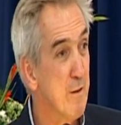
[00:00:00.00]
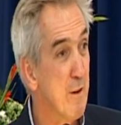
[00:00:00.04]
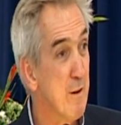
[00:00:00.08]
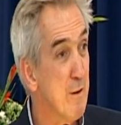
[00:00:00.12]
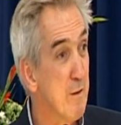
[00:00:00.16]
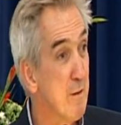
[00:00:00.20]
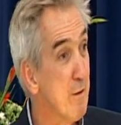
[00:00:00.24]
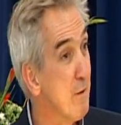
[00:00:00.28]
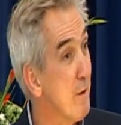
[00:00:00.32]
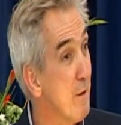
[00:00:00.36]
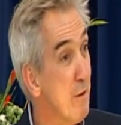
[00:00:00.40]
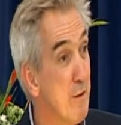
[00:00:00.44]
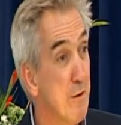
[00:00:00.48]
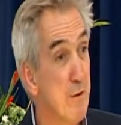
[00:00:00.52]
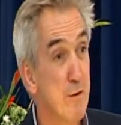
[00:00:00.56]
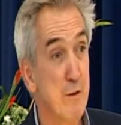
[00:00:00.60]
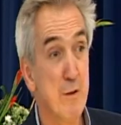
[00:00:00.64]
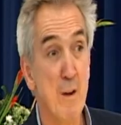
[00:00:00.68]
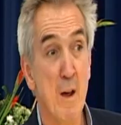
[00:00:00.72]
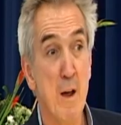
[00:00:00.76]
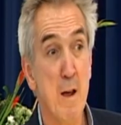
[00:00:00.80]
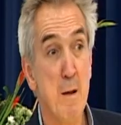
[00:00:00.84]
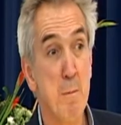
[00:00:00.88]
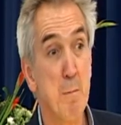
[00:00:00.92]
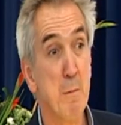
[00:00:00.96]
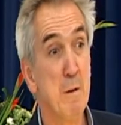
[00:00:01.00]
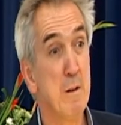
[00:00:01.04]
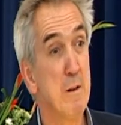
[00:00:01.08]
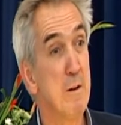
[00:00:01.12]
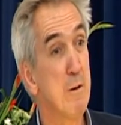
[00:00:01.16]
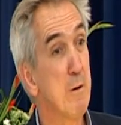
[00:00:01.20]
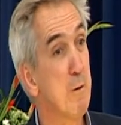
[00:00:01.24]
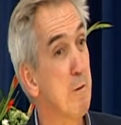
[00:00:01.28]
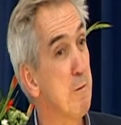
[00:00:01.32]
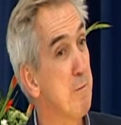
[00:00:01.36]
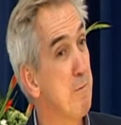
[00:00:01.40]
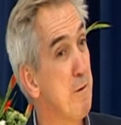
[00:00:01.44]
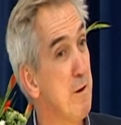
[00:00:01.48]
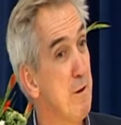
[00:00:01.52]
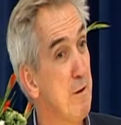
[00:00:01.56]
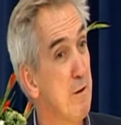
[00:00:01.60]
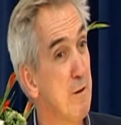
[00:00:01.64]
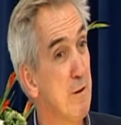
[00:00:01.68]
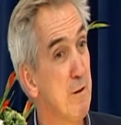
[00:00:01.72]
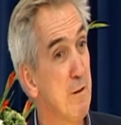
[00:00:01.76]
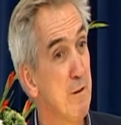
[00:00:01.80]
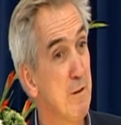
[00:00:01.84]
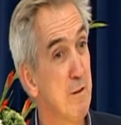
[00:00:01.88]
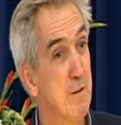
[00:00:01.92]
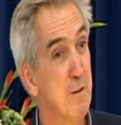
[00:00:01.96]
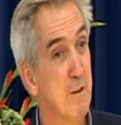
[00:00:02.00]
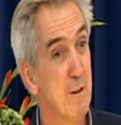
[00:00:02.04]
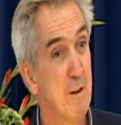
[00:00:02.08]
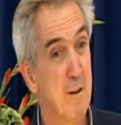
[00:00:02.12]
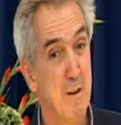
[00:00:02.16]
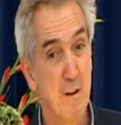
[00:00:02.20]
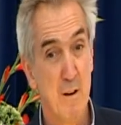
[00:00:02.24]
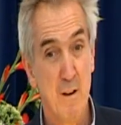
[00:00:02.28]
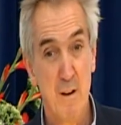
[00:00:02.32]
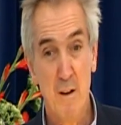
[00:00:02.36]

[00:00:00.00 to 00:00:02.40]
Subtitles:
They're the same clinical features.